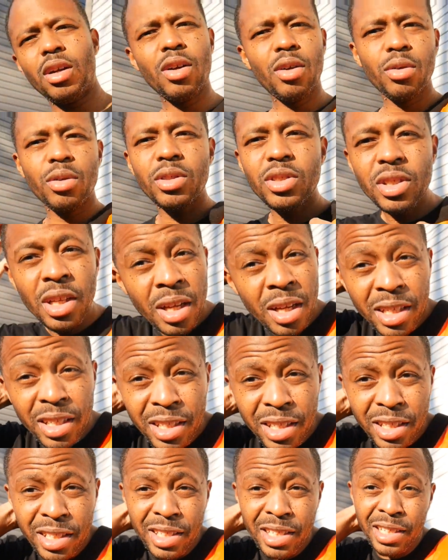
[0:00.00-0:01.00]
Oh, it's
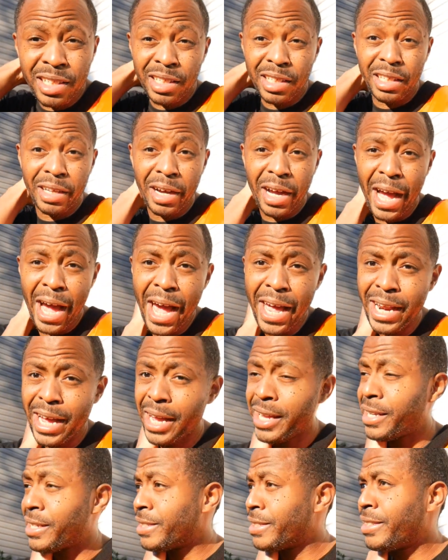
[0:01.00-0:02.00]
getting a little hot
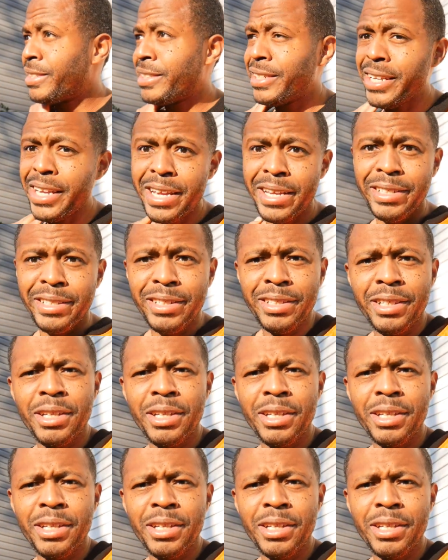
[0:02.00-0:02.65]
out here, shit.